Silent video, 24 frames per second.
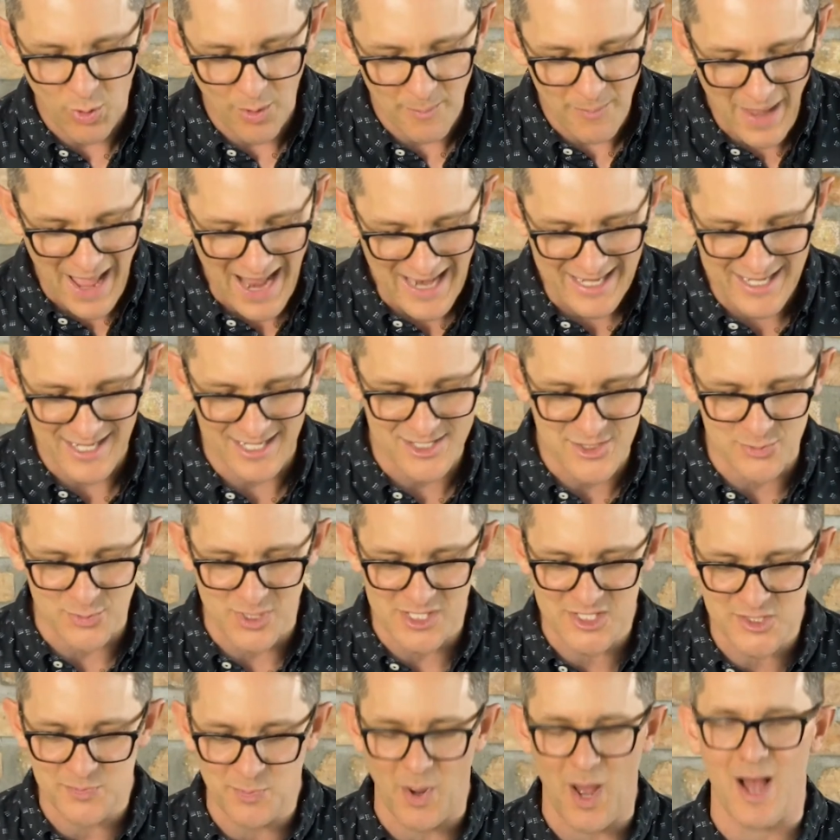Habakkuk's
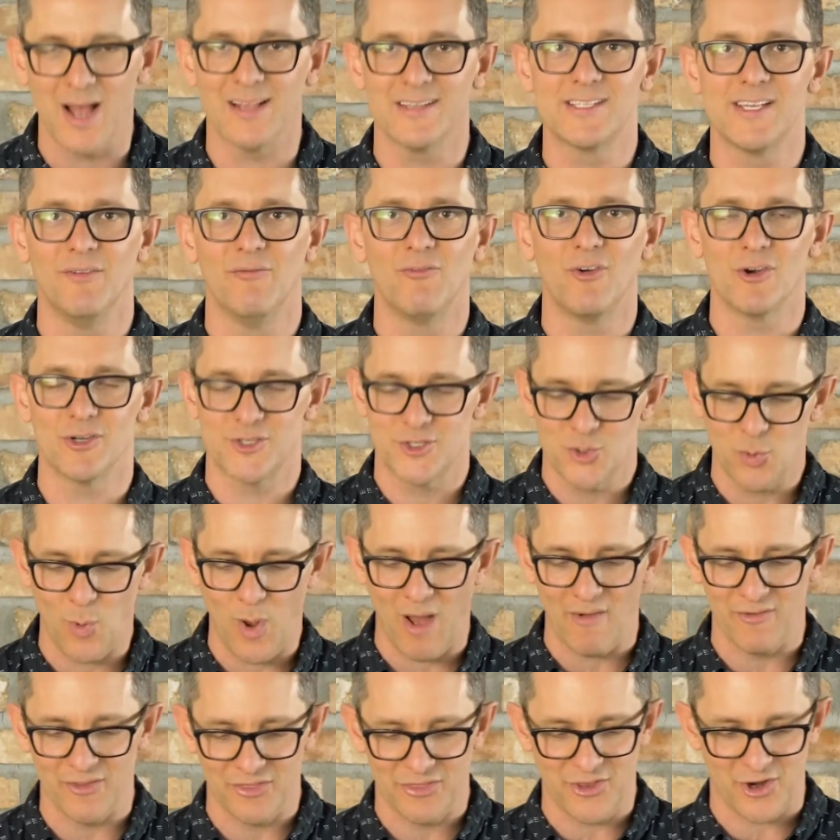response in verse
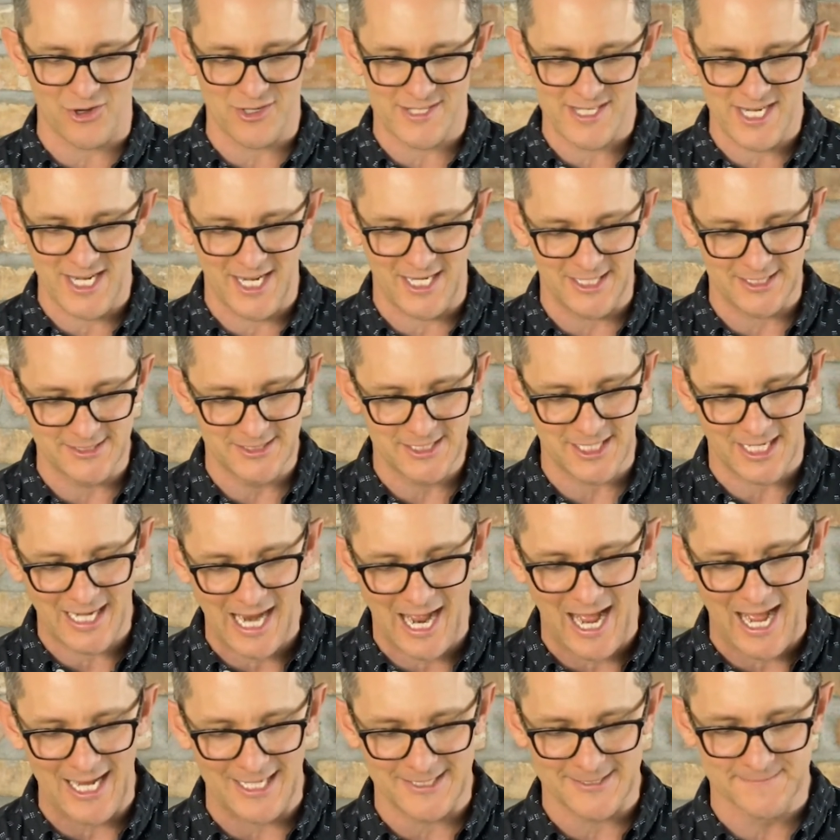12 and 13 to
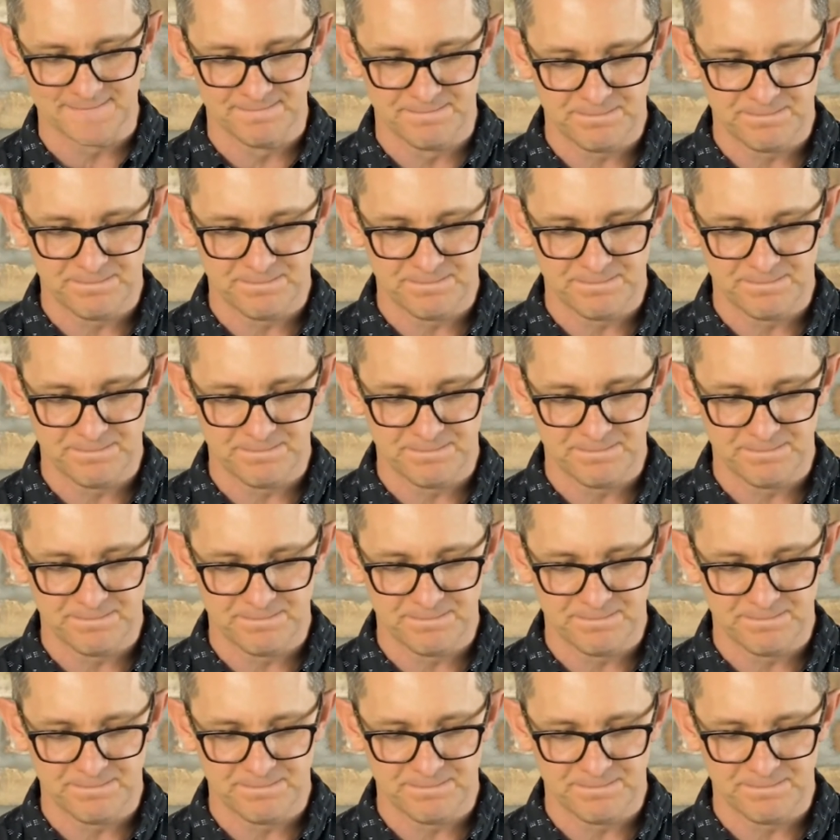God.